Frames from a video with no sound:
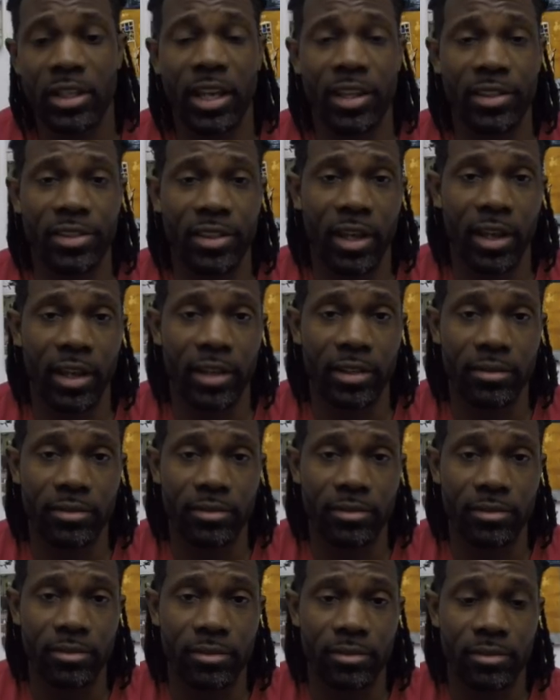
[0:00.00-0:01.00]
at that
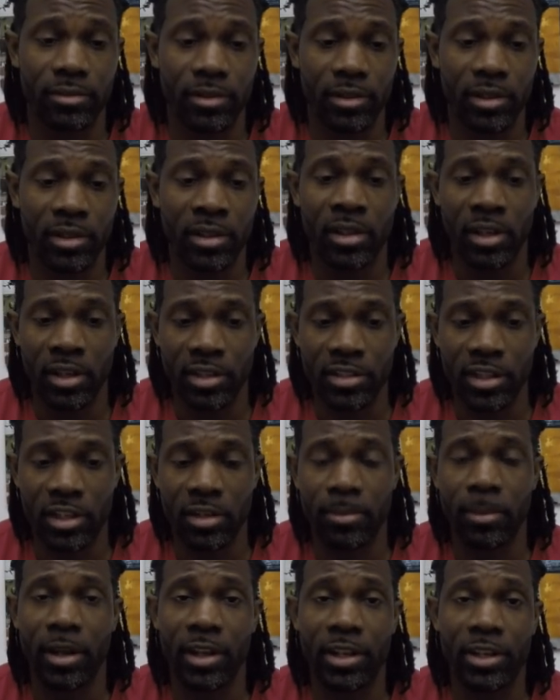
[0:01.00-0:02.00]
instead of
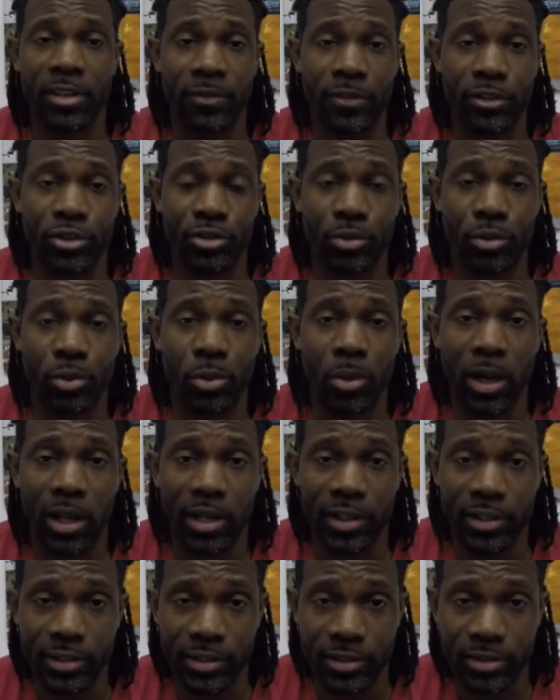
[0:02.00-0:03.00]
my individual
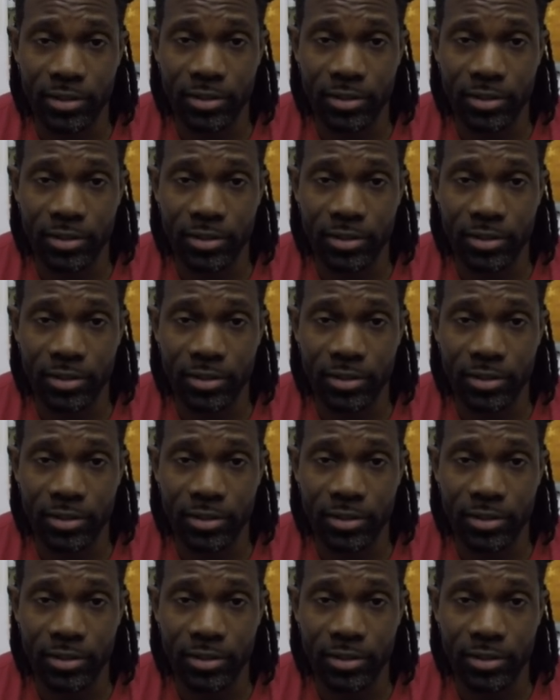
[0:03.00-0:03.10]
qualities.